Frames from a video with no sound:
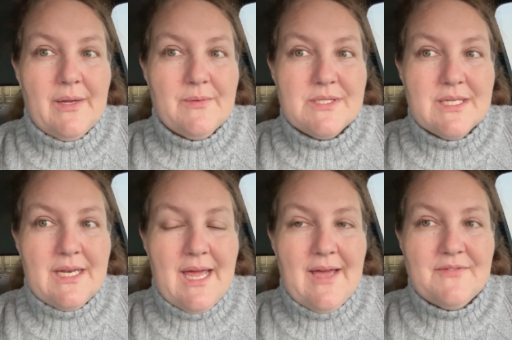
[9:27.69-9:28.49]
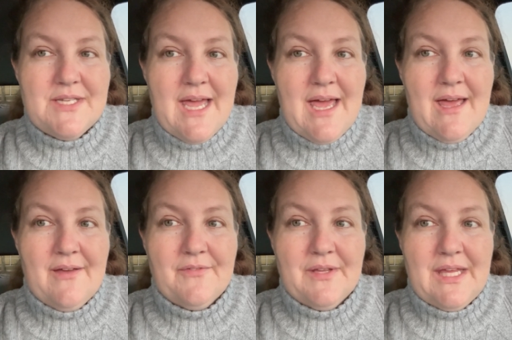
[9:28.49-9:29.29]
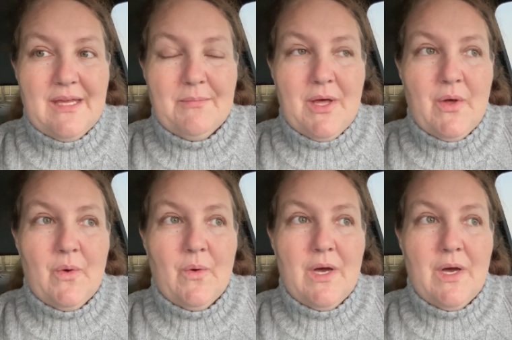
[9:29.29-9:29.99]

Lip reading: I was going to have chemo